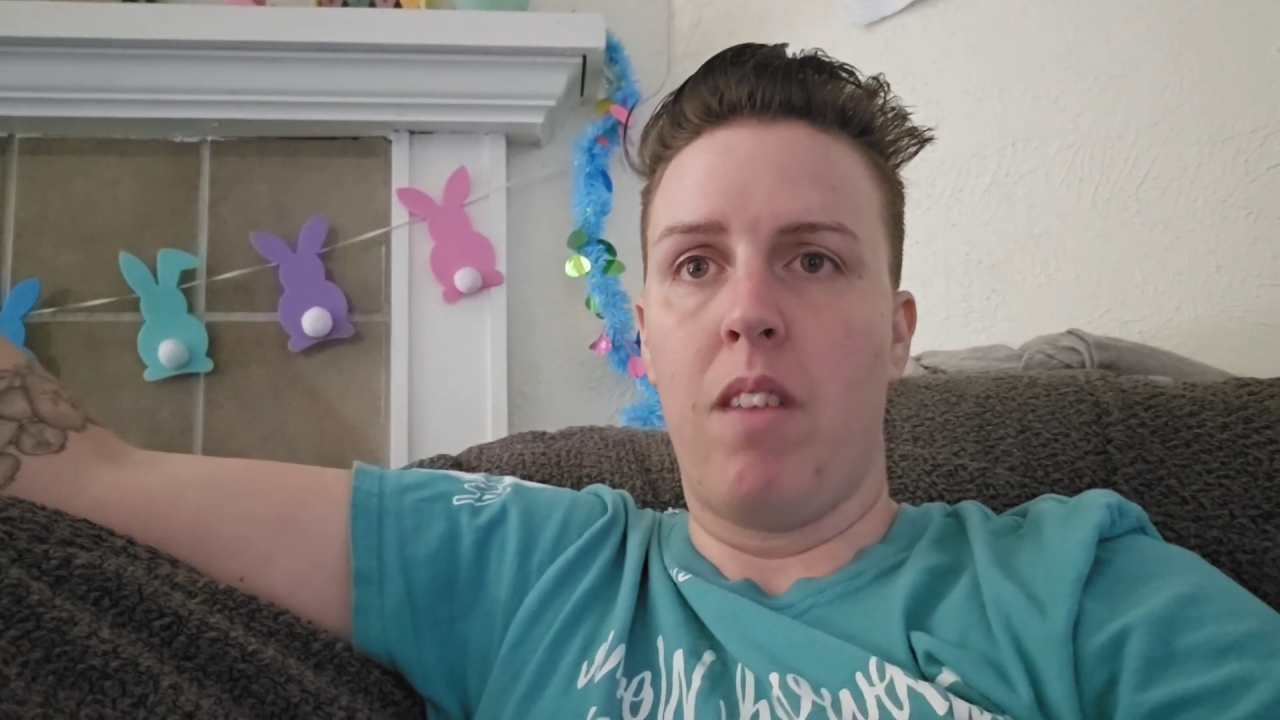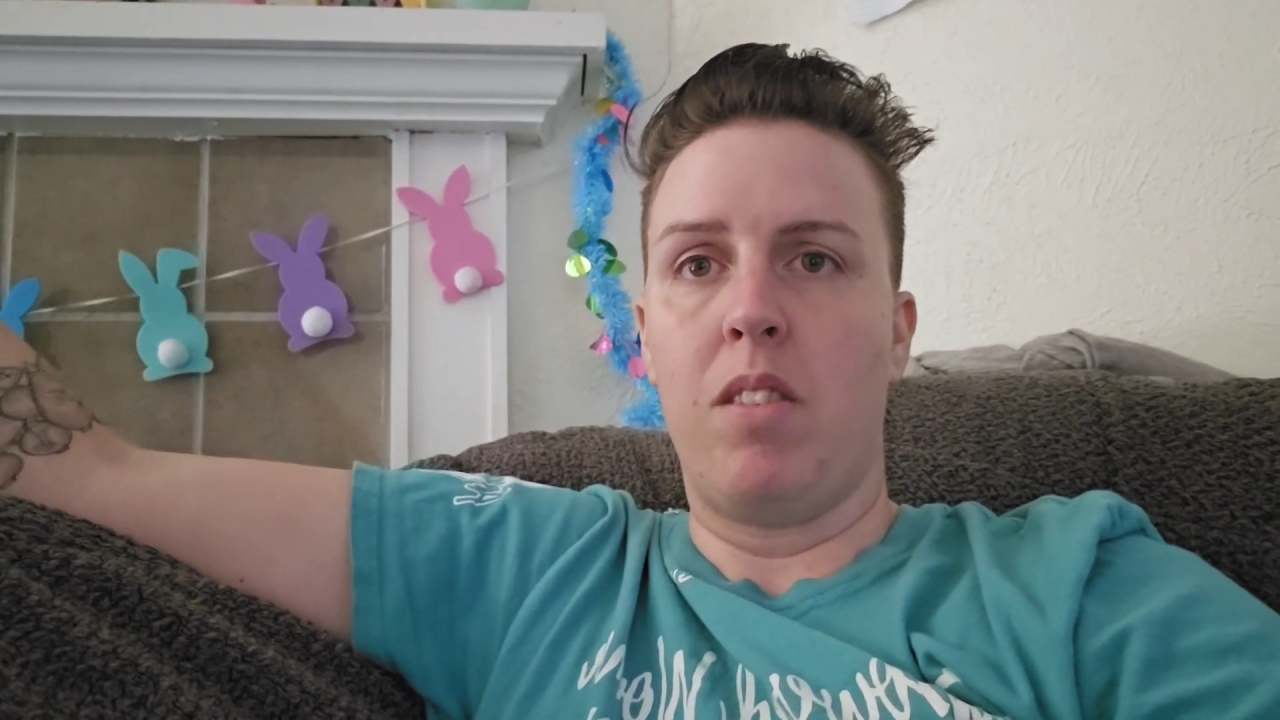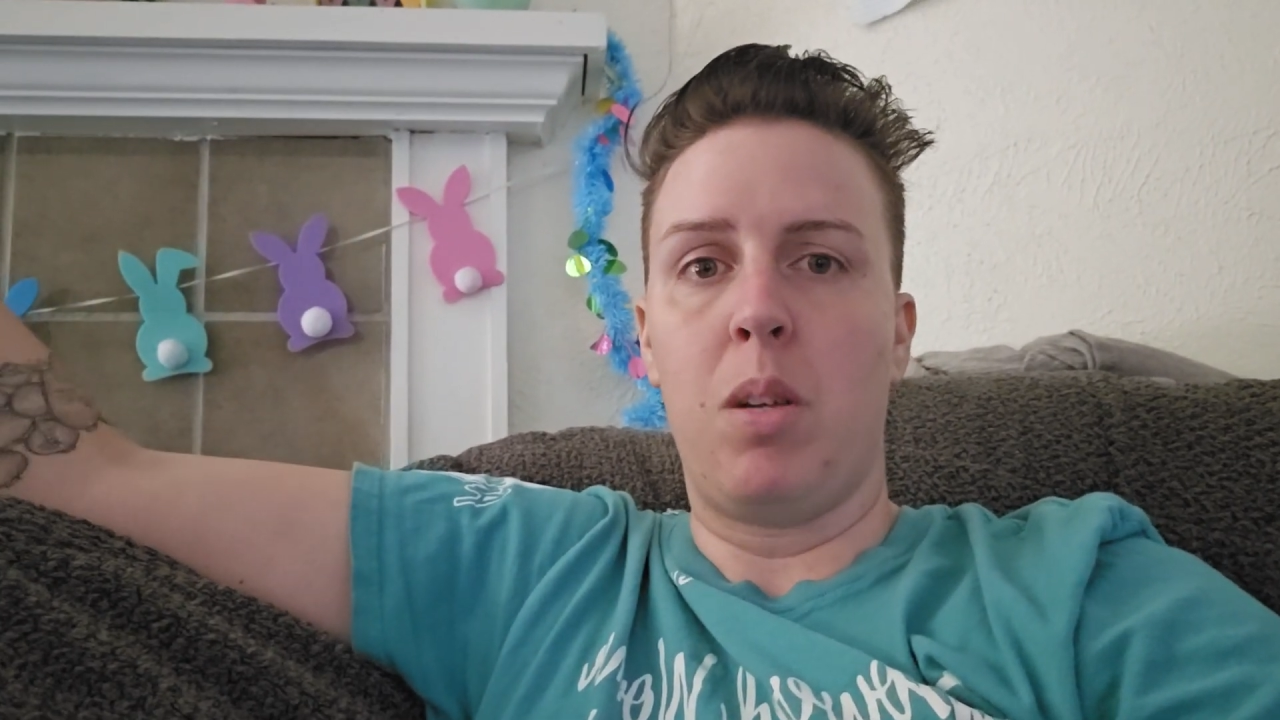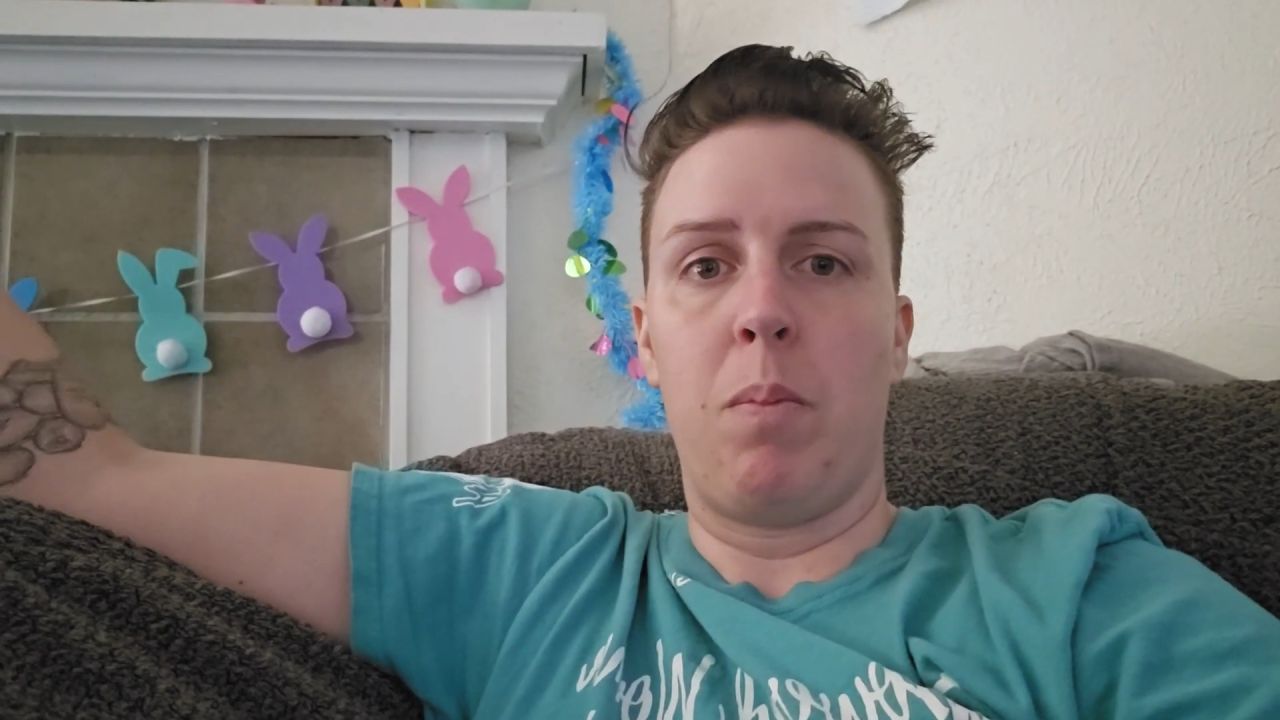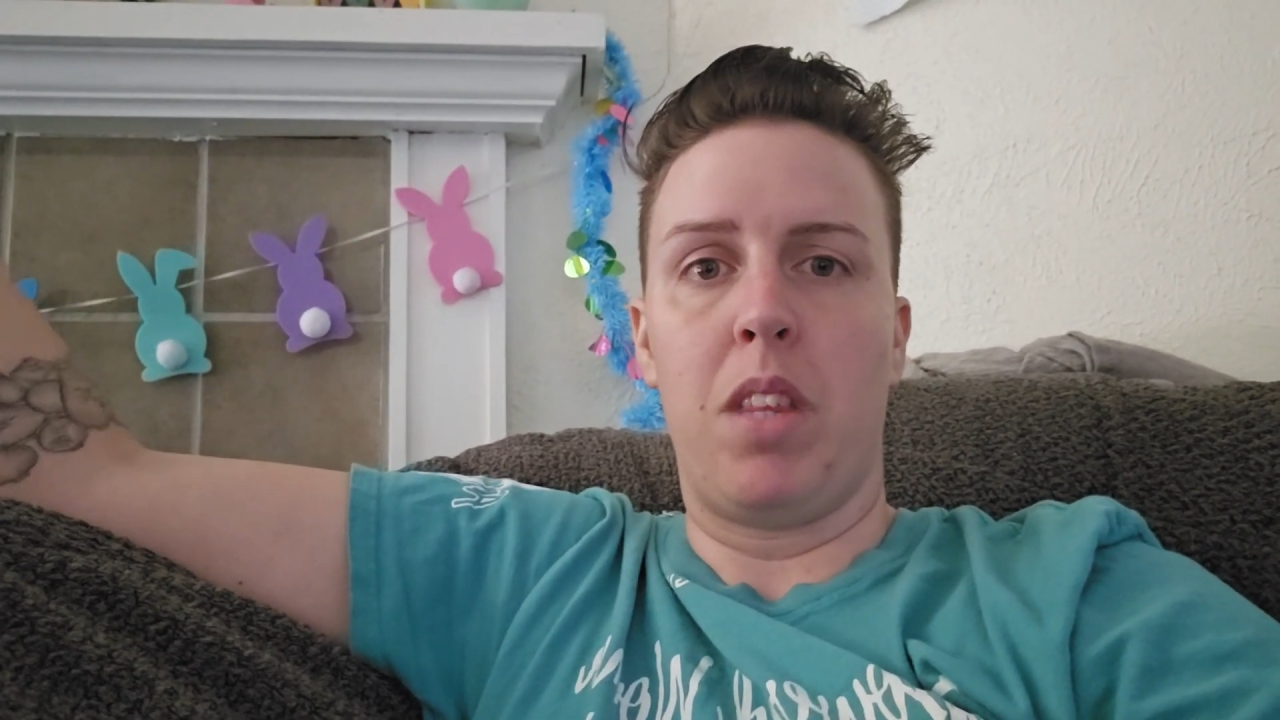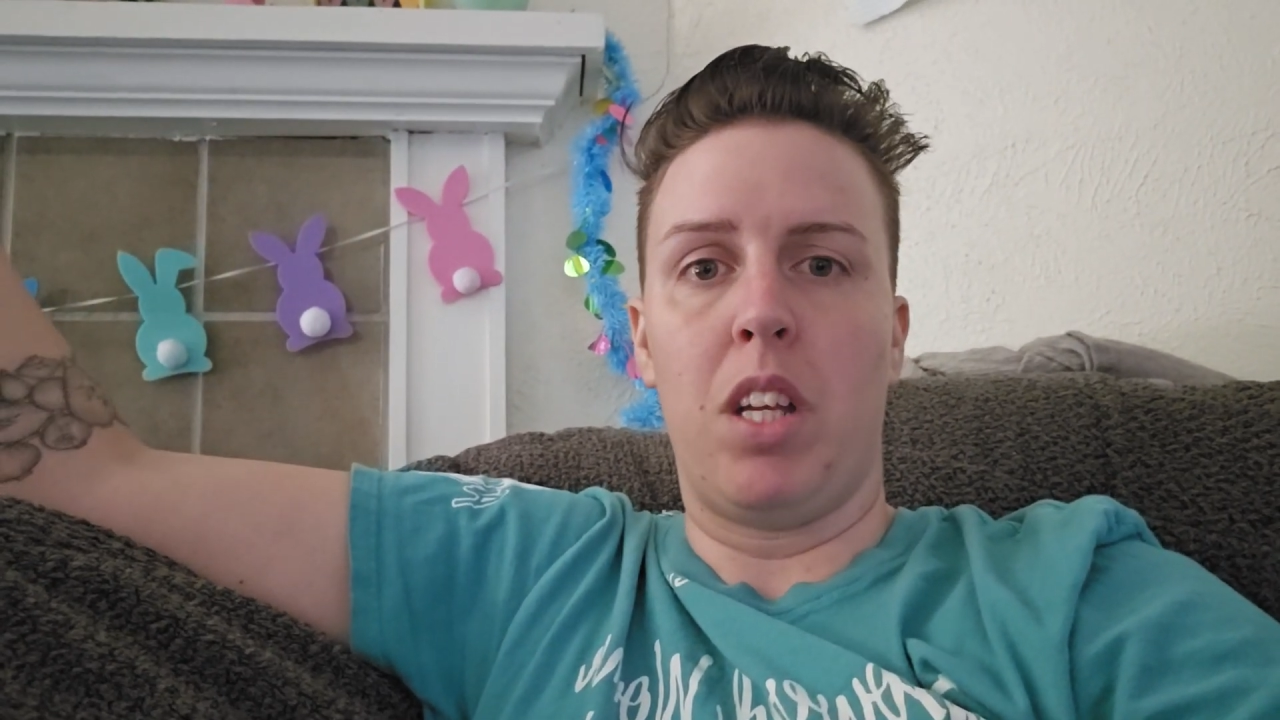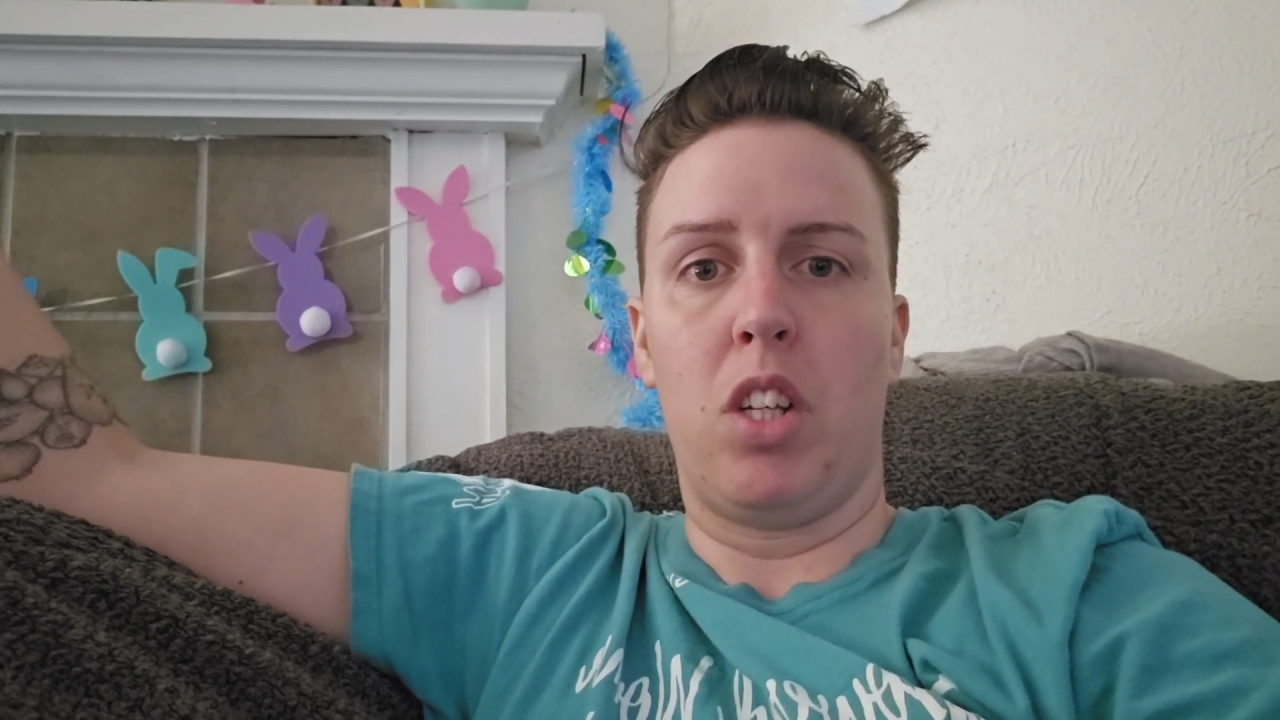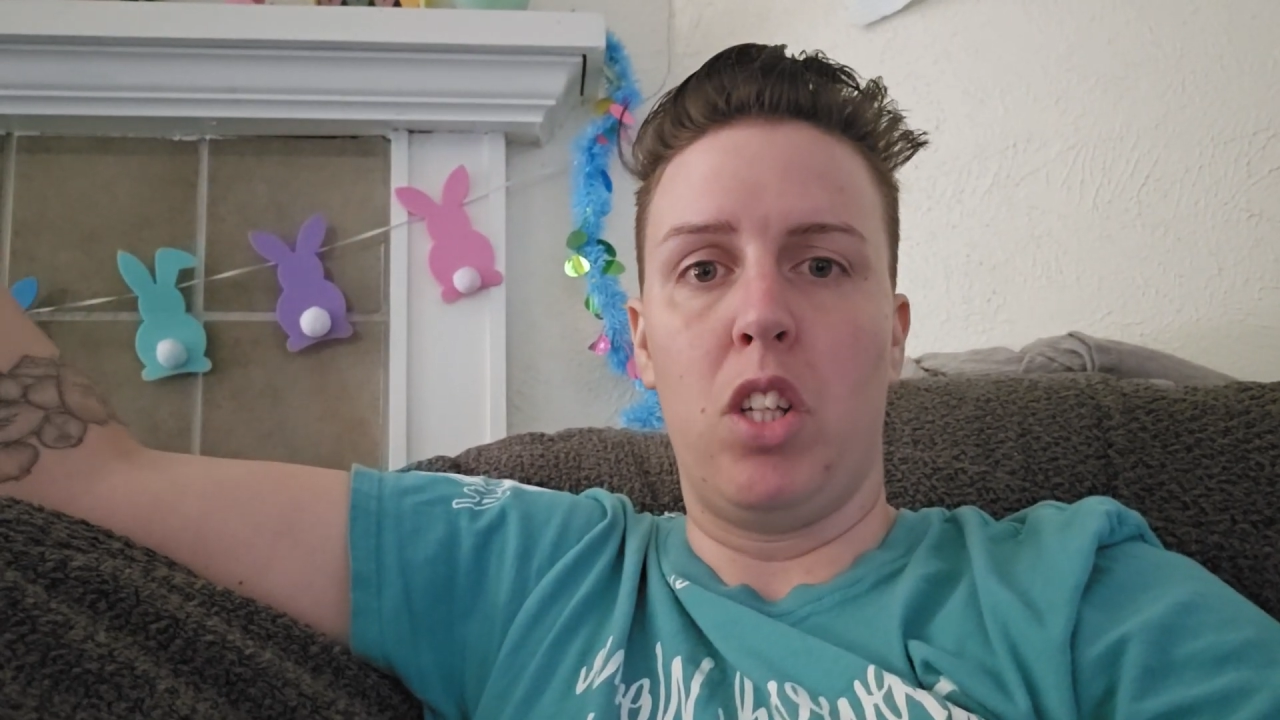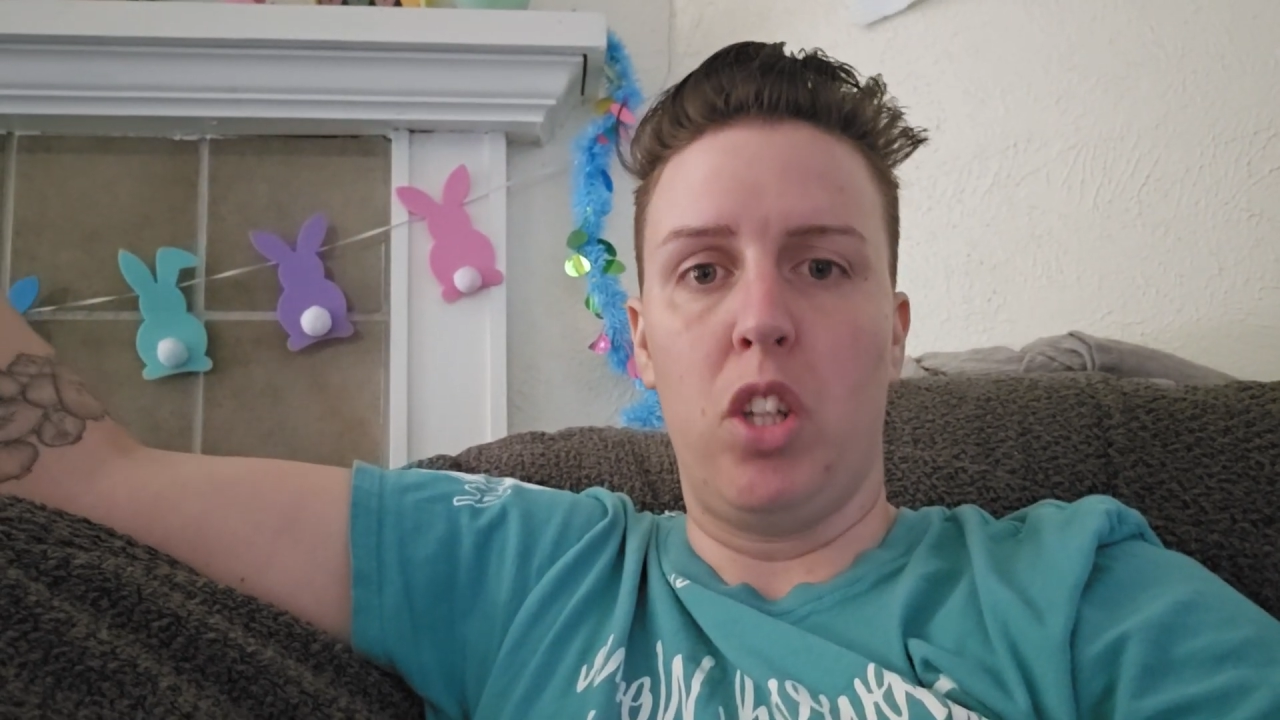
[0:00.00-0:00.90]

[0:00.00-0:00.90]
of something